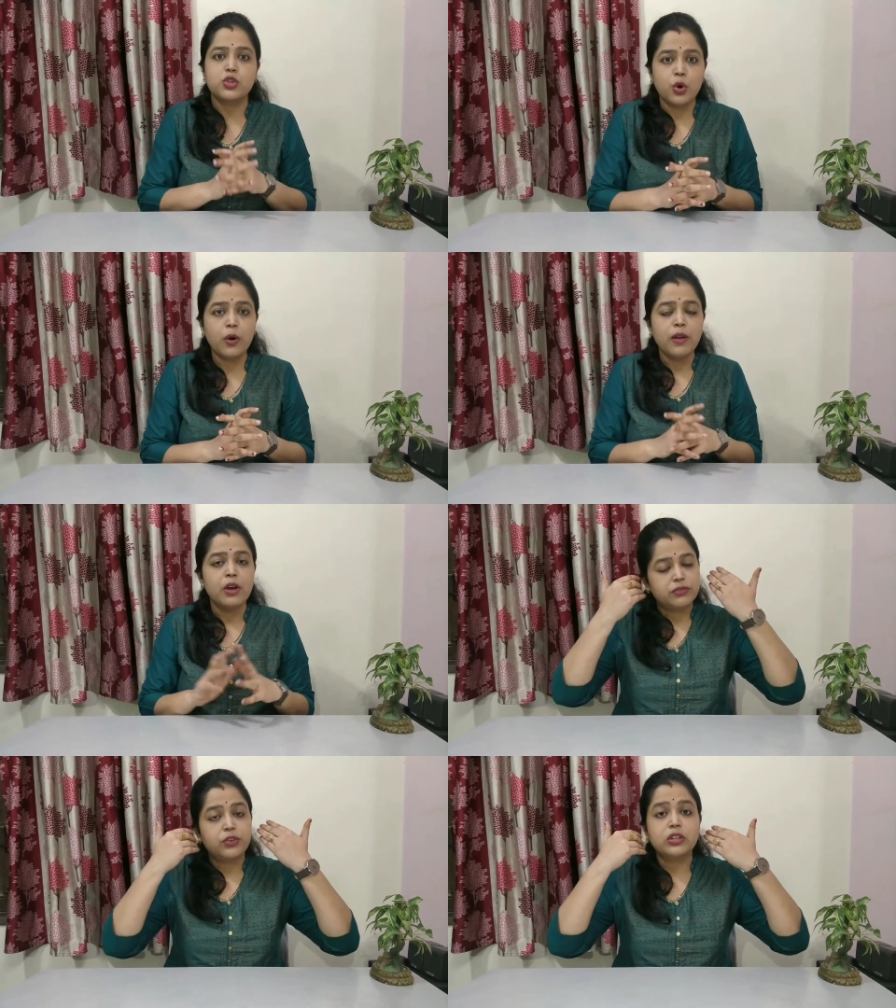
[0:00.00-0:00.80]
So
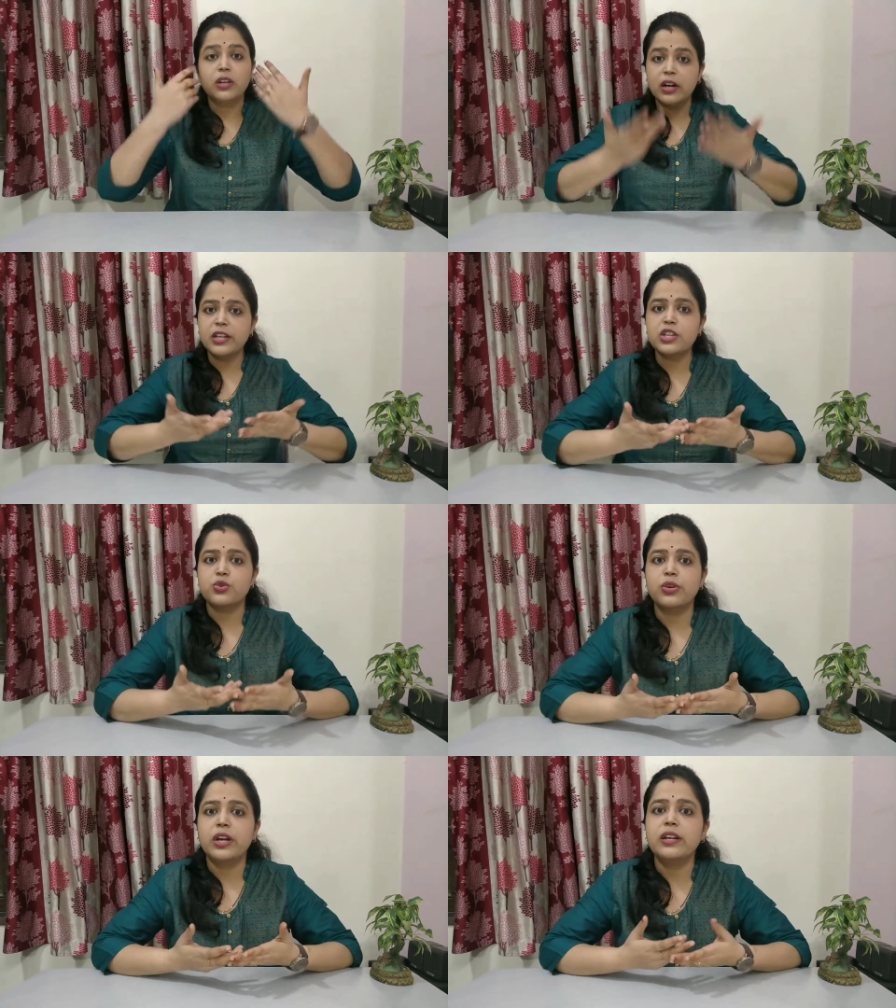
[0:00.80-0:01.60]
for third year
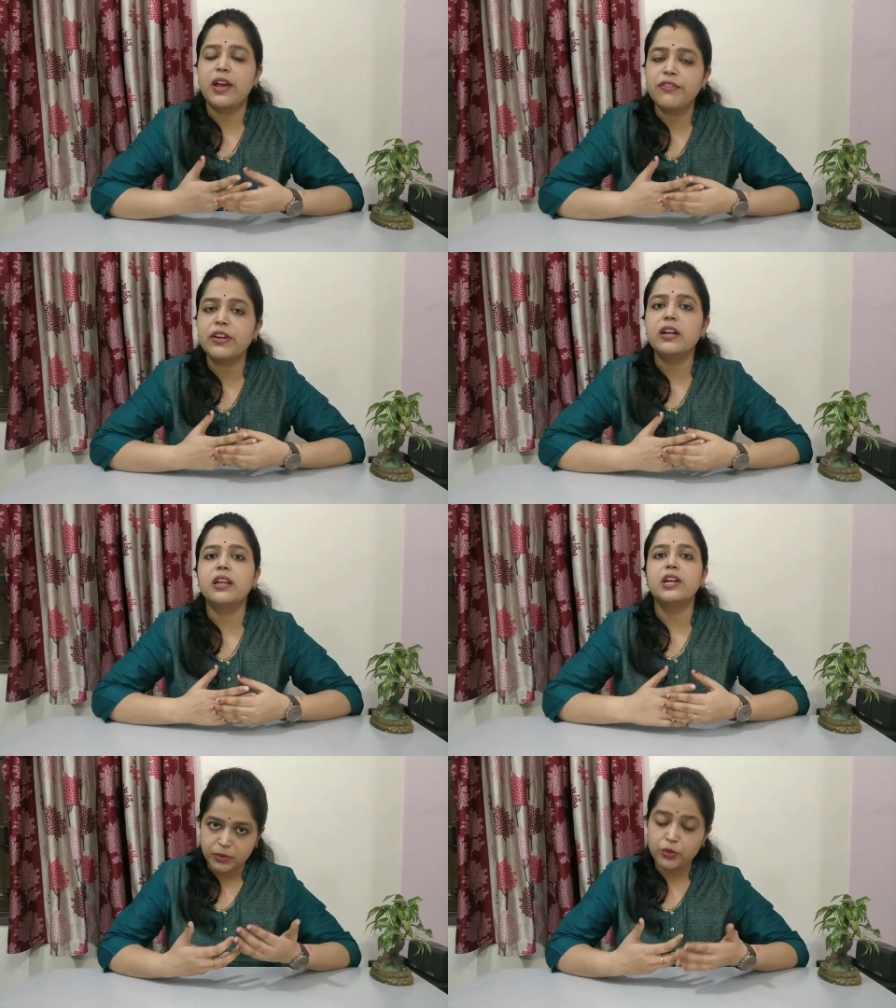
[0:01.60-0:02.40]
student,
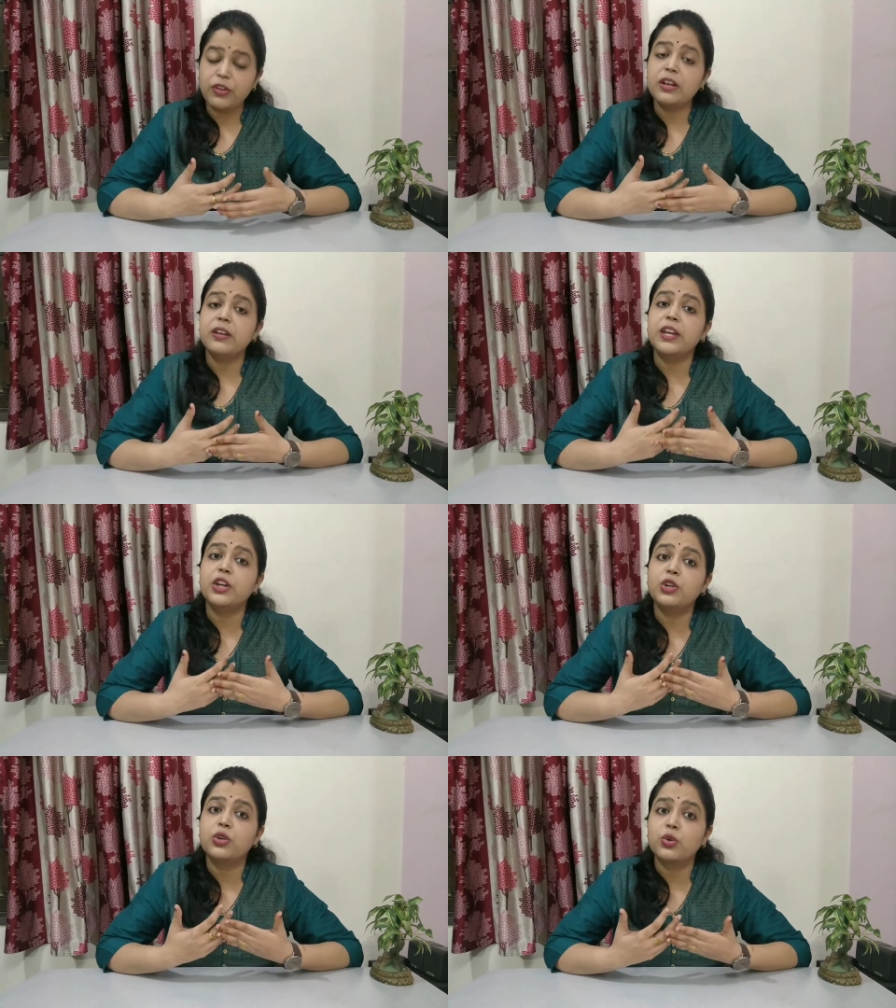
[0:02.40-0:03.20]
definitely you will
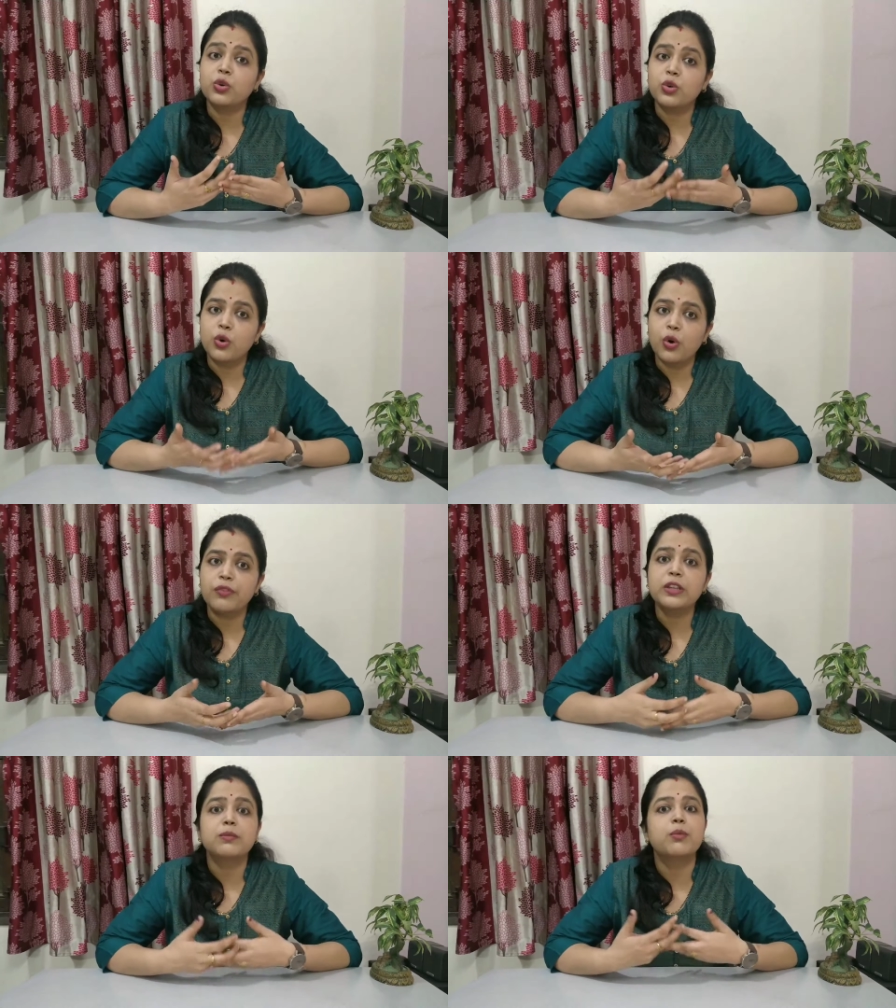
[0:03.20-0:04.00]
need to
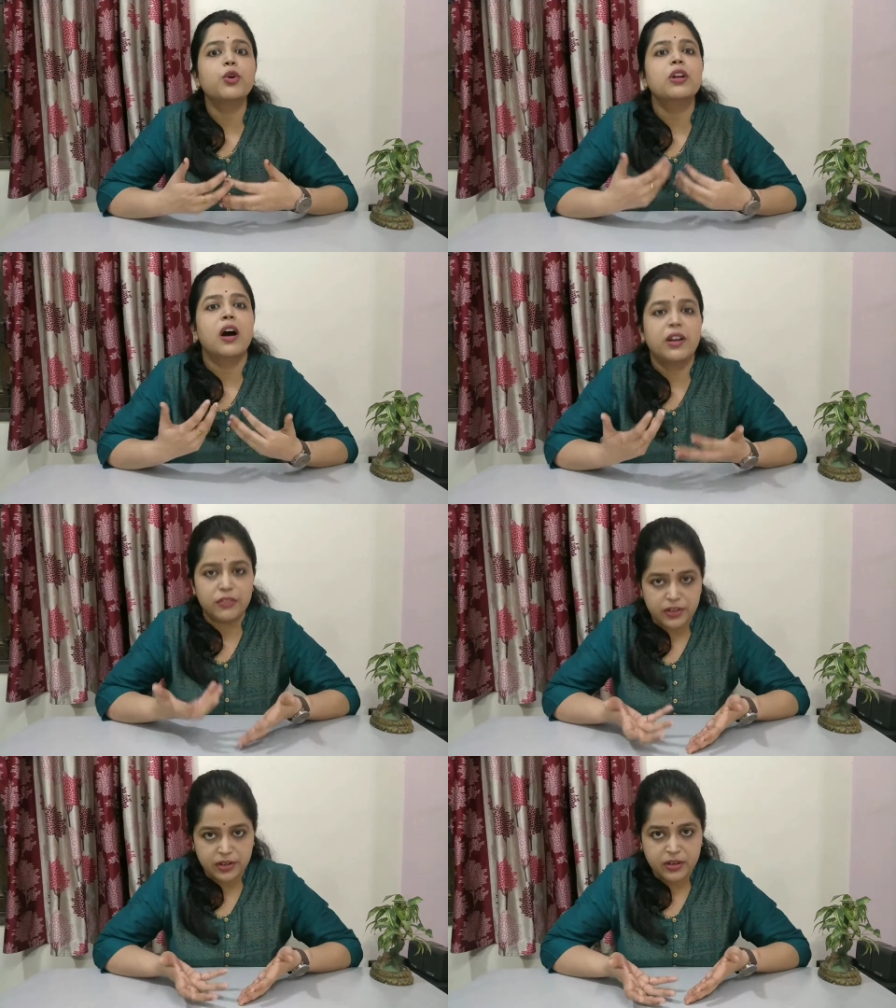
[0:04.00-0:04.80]
go with more
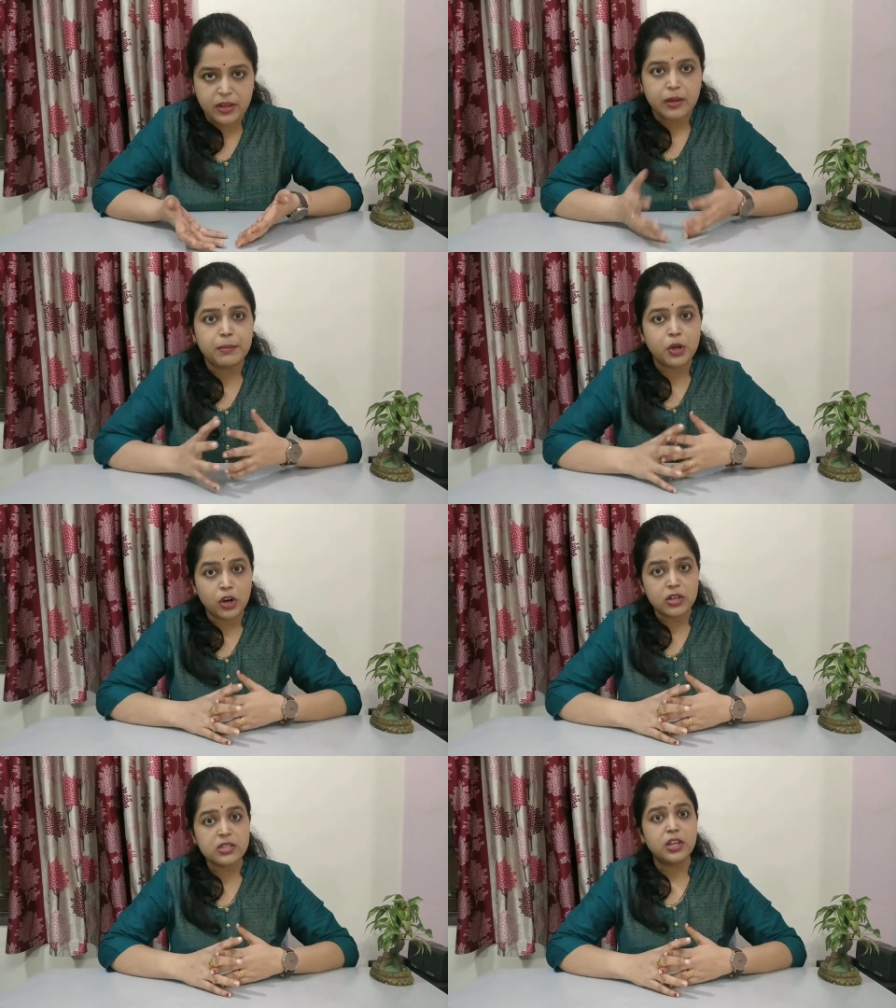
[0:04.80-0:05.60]
hard work
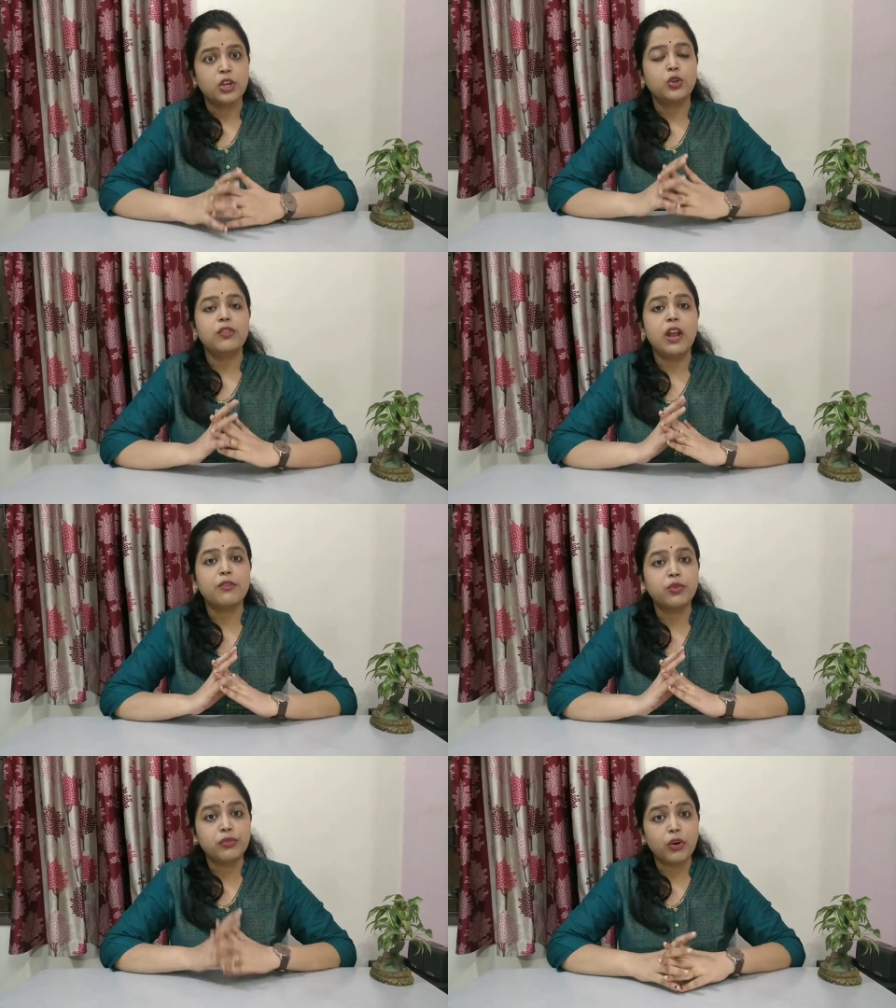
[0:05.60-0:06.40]
because you will
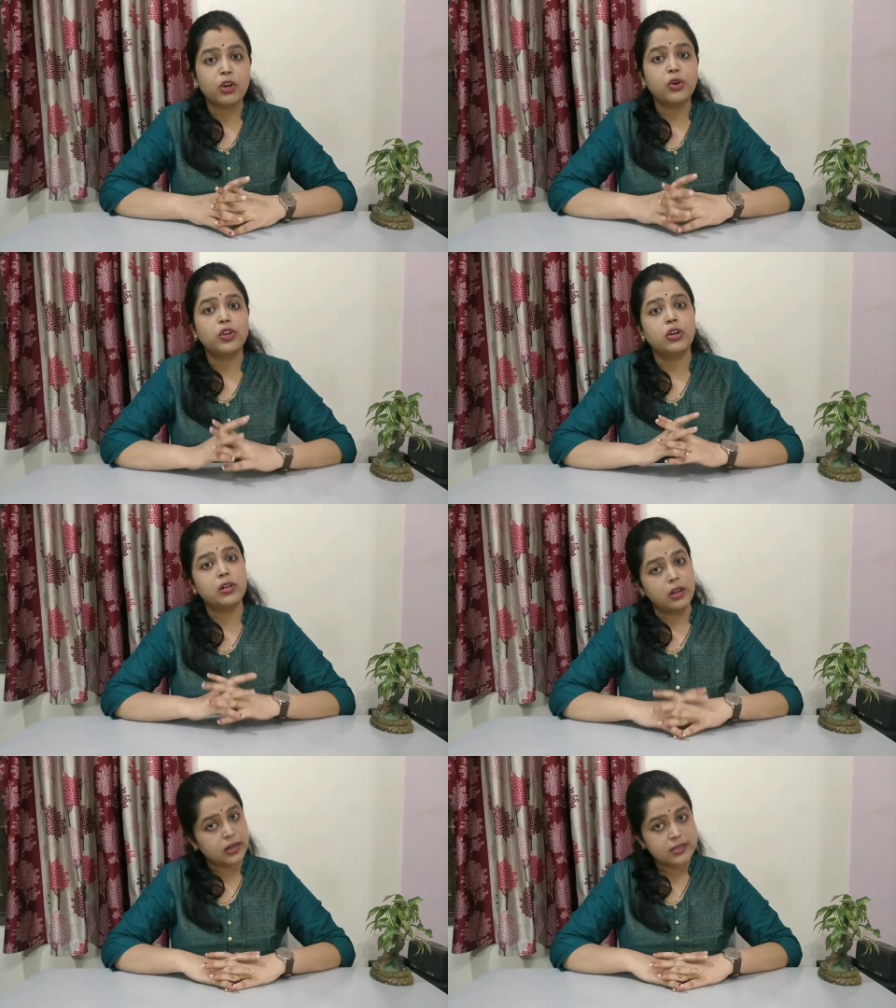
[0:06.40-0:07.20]
have to follow your
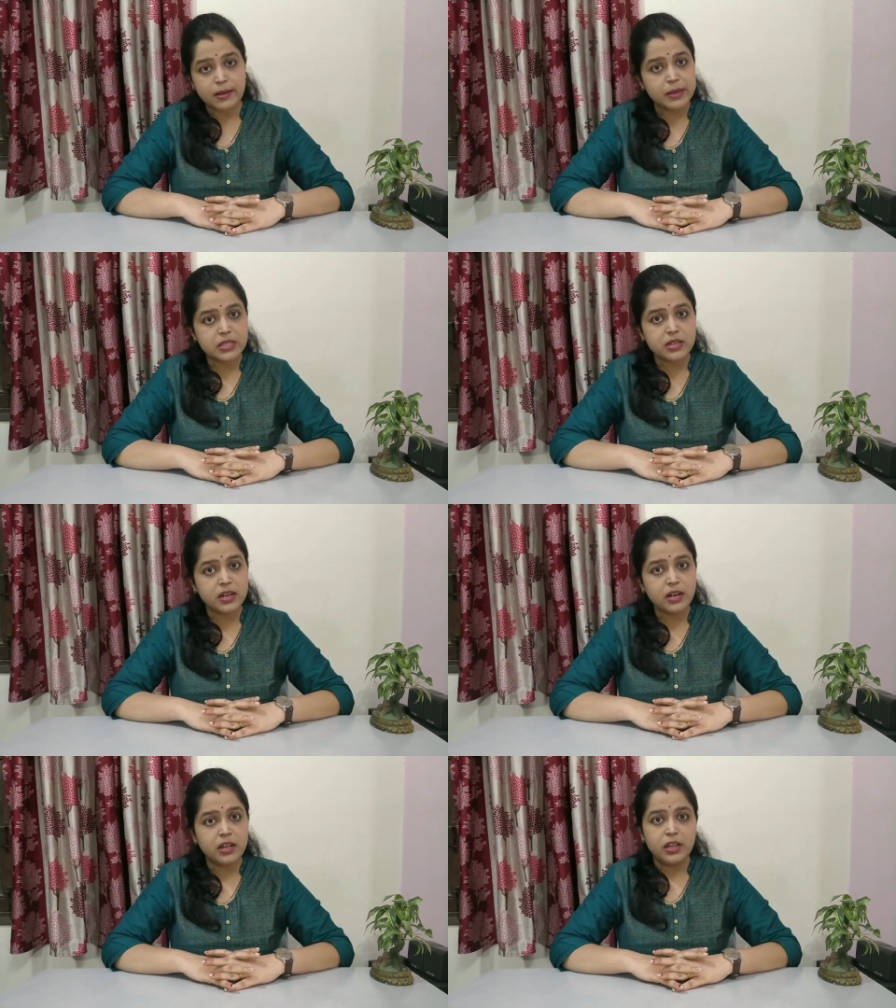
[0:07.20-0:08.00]
current
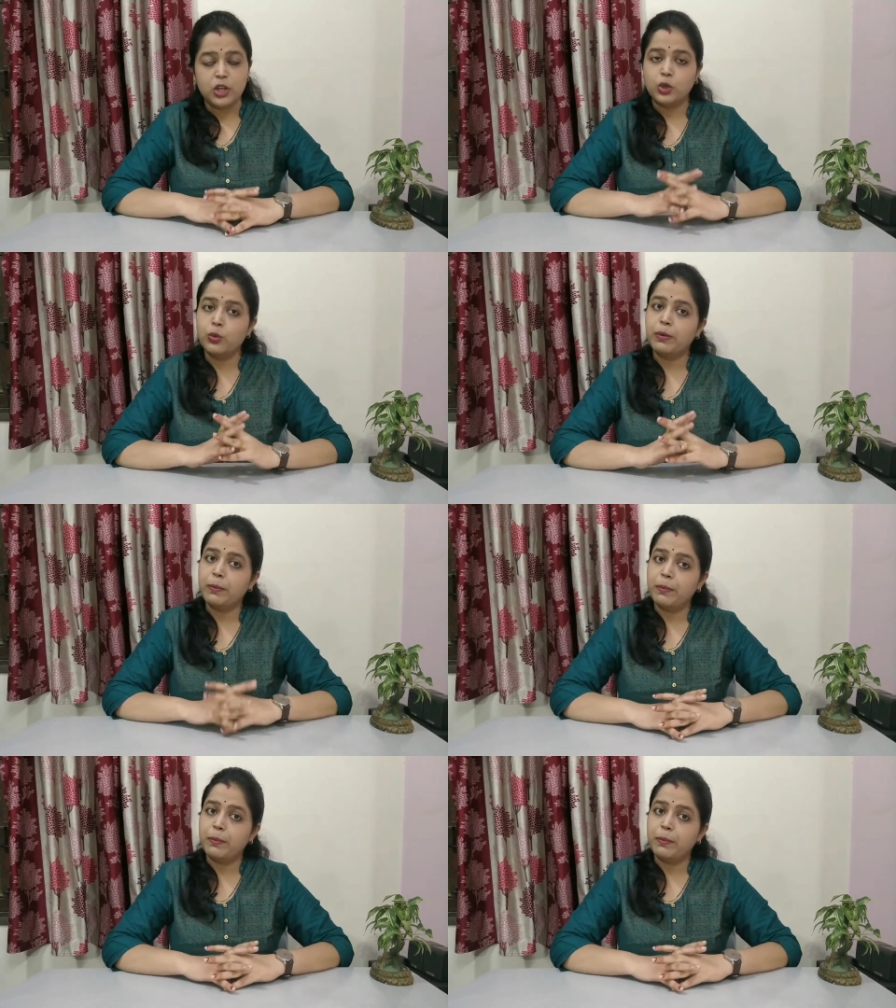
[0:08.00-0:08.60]
semester to